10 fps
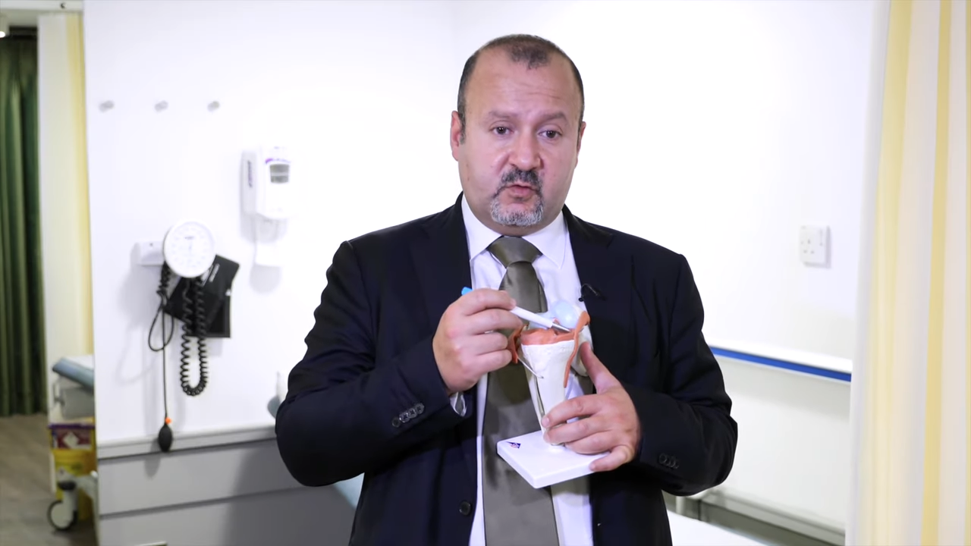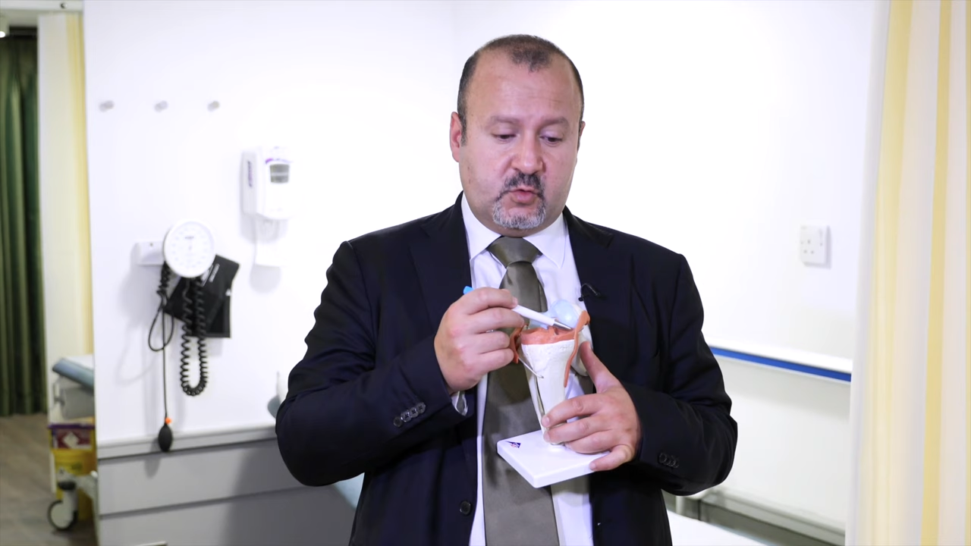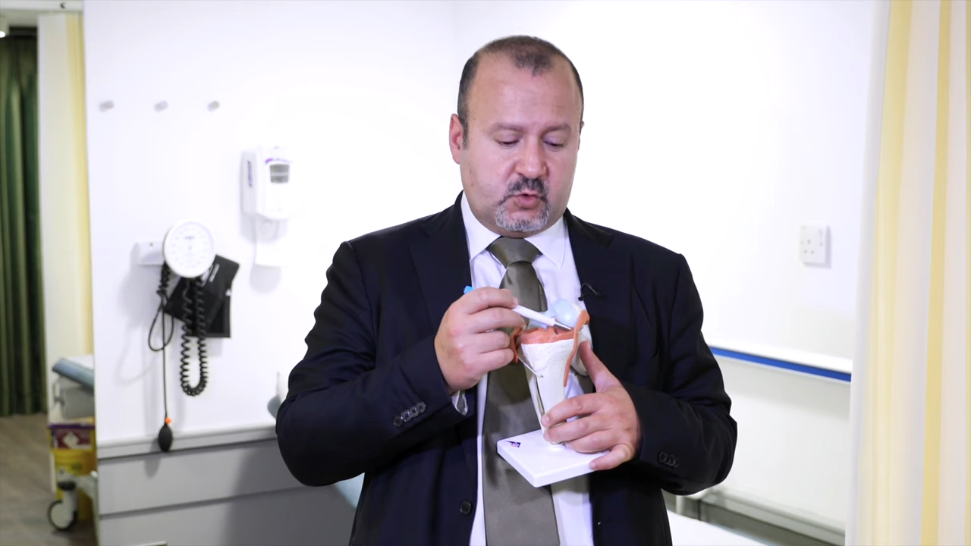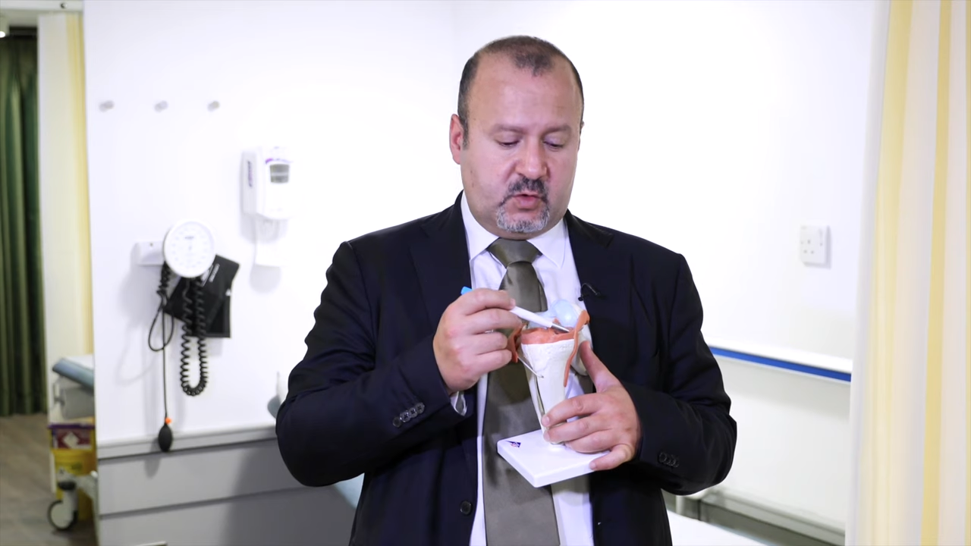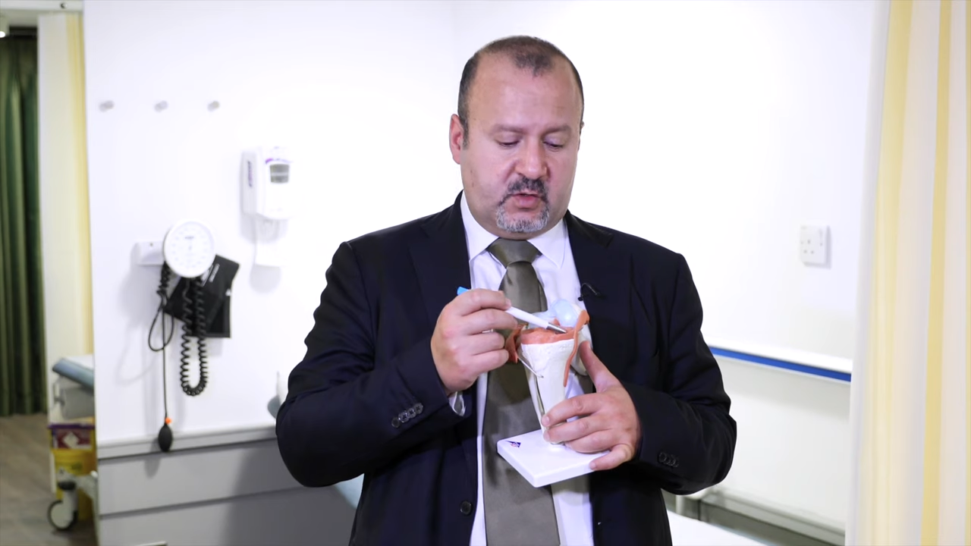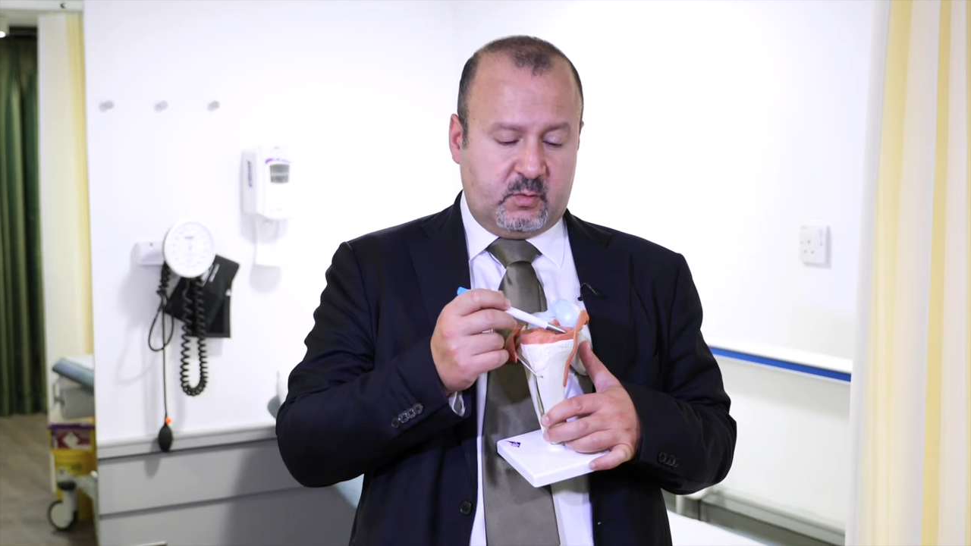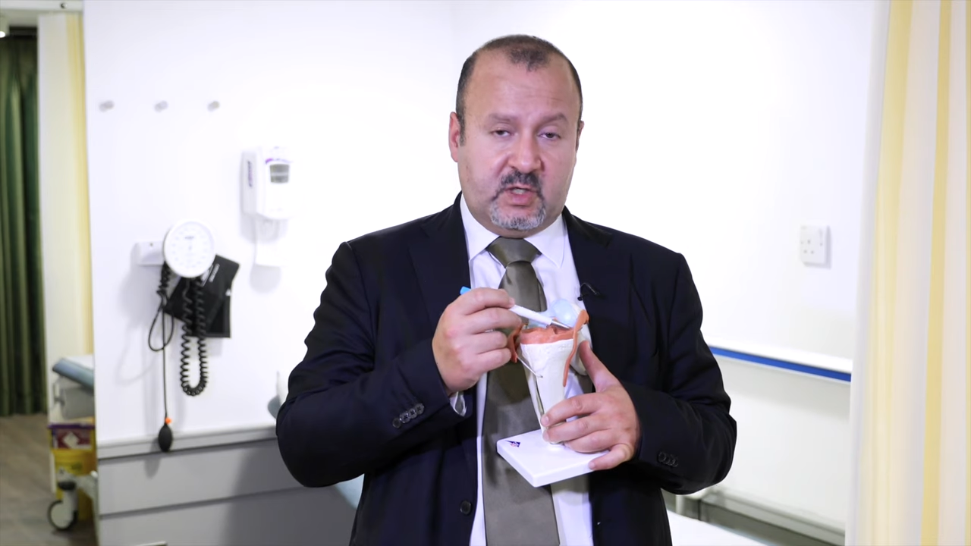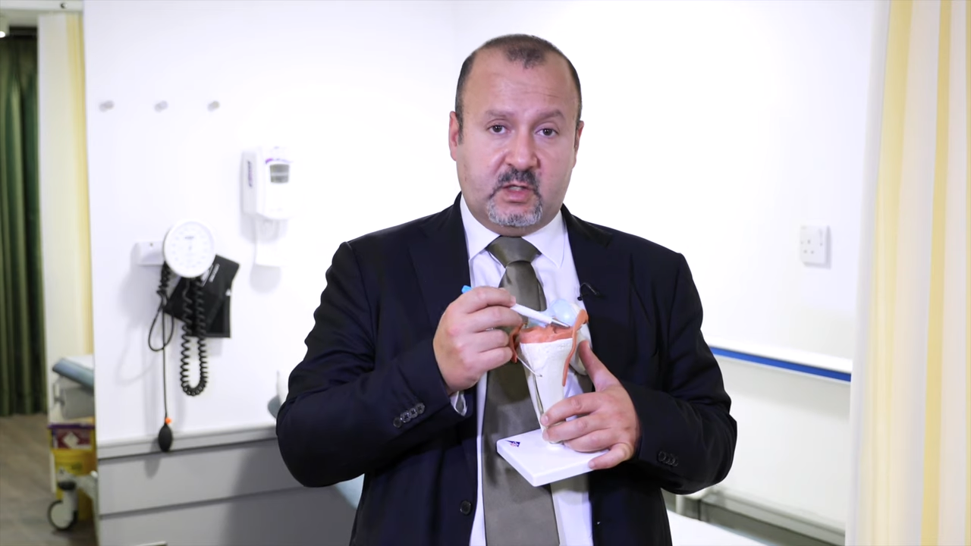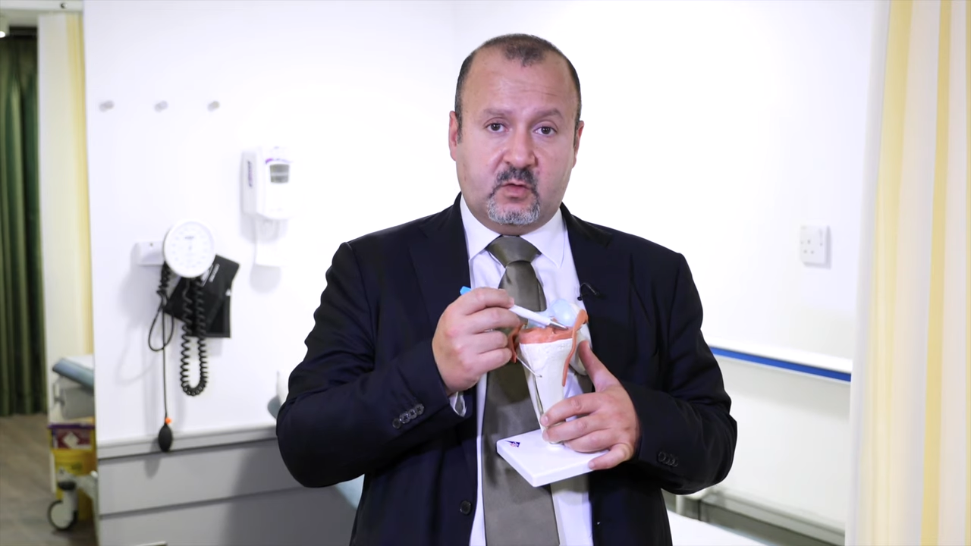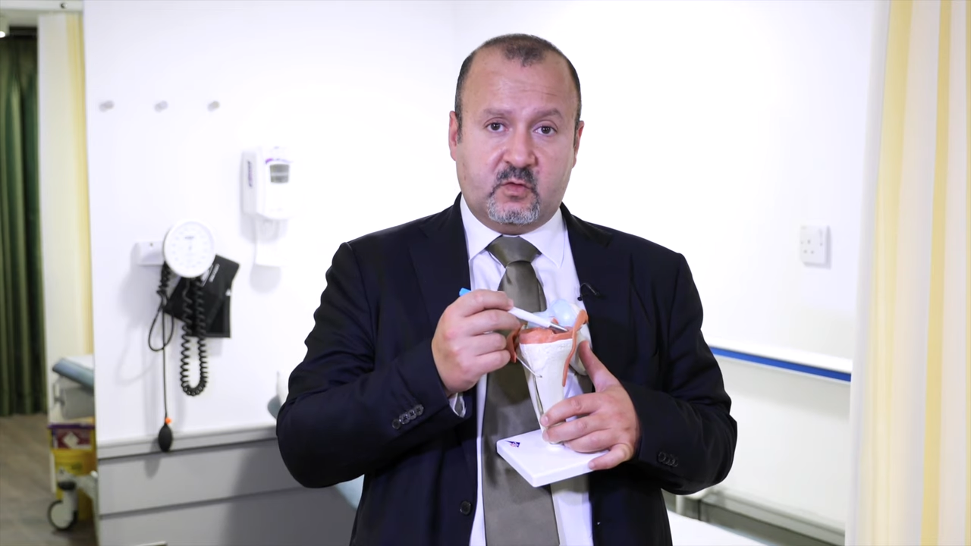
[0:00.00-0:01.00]
usually the
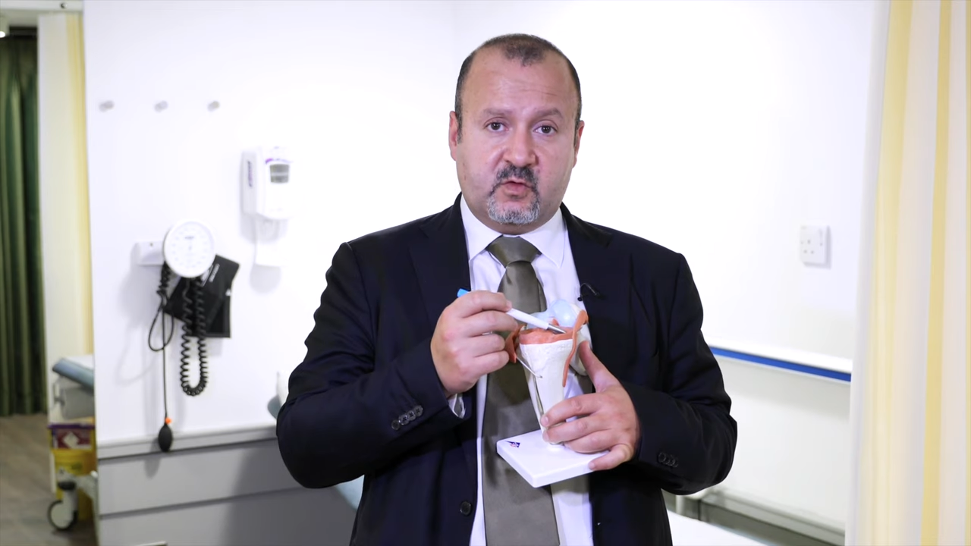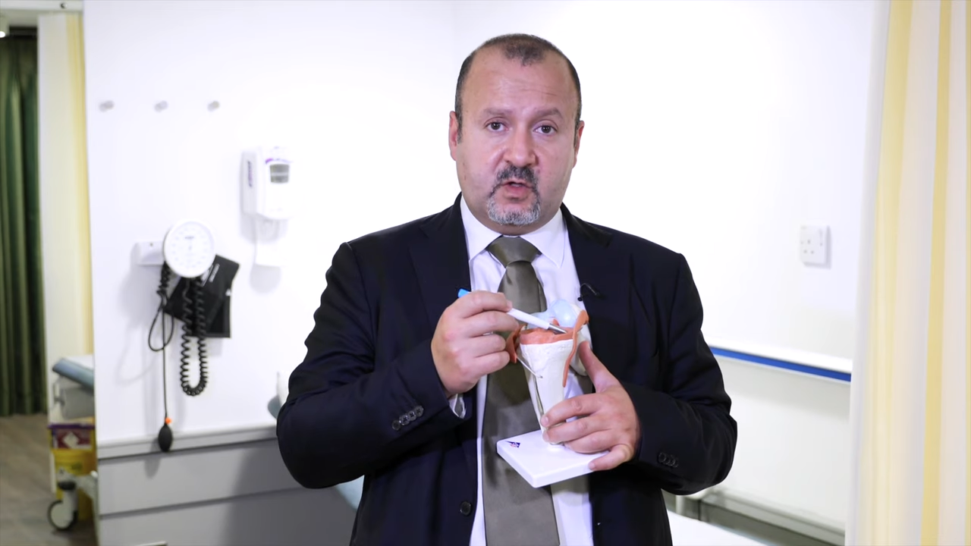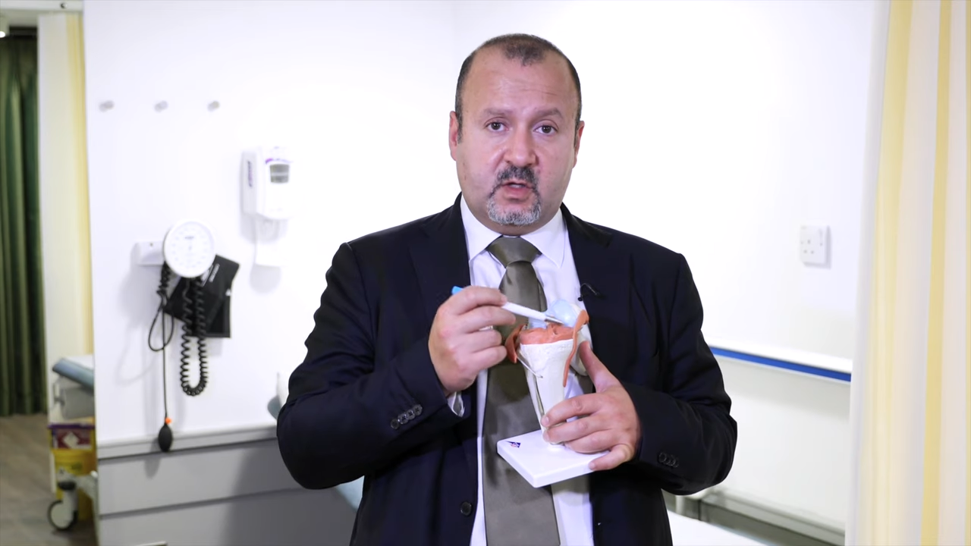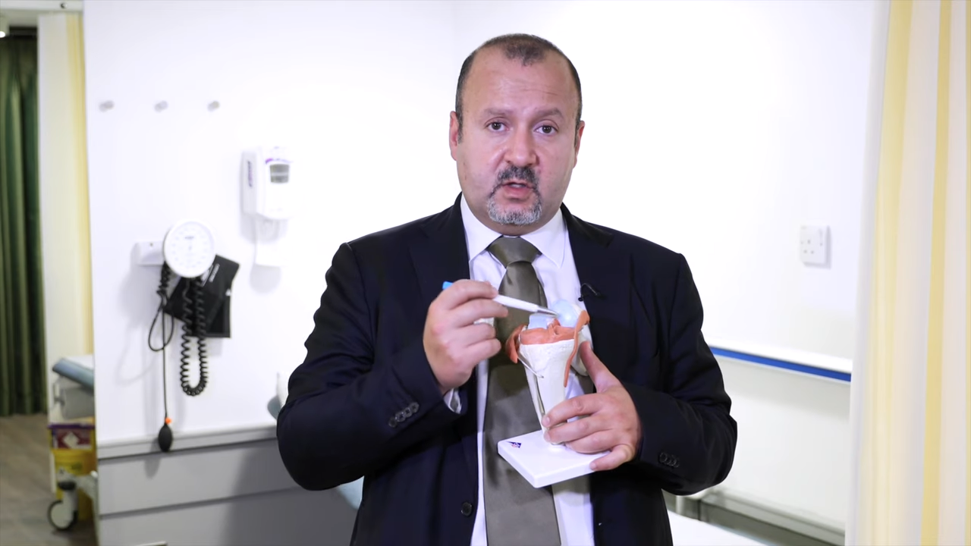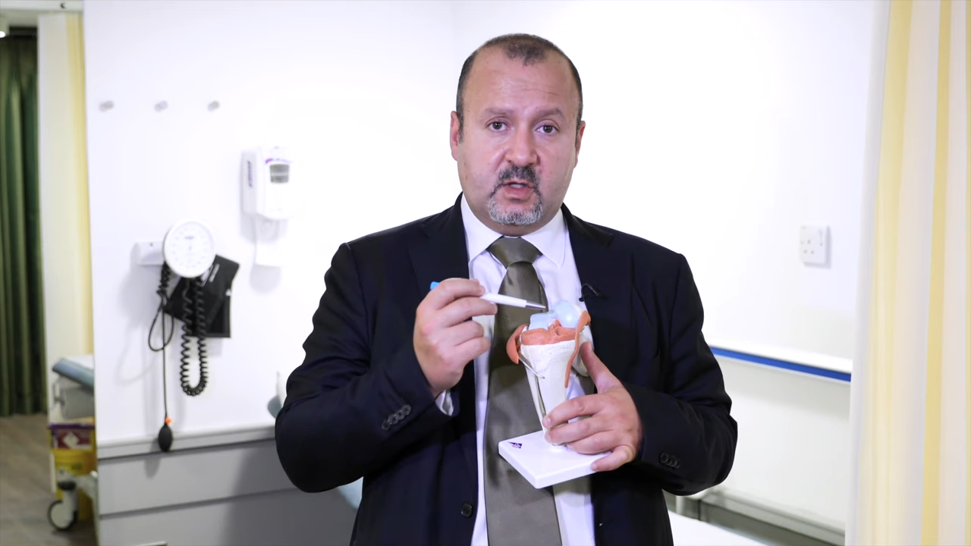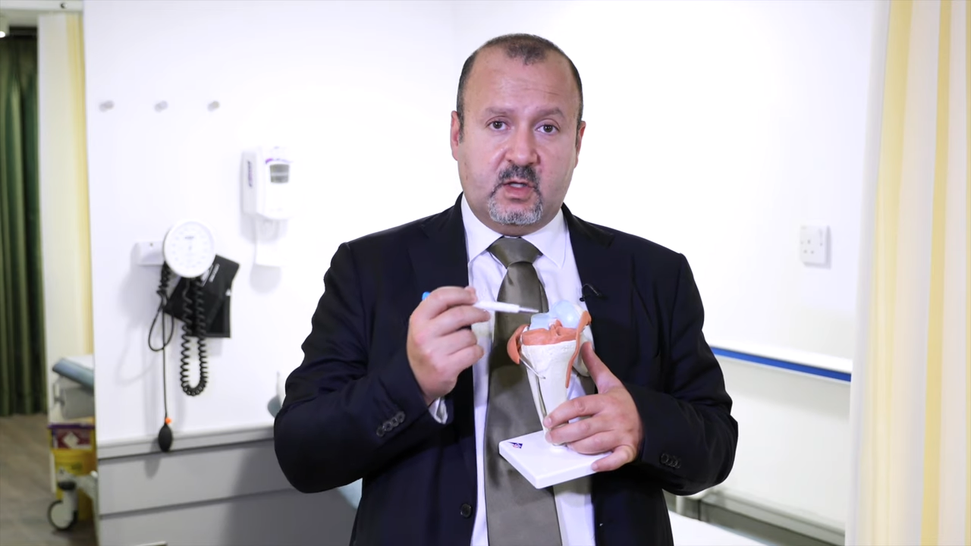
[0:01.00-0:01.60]
medial side,